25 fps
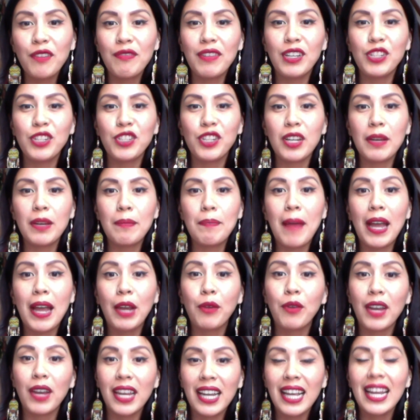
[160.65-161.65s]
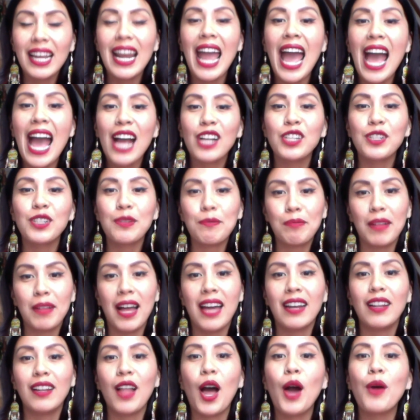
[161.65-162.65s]
vision by creating an action
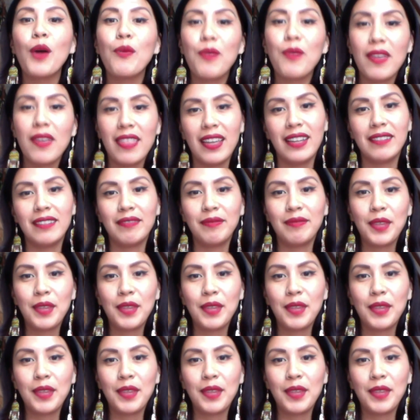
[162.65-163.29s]
plan along with it.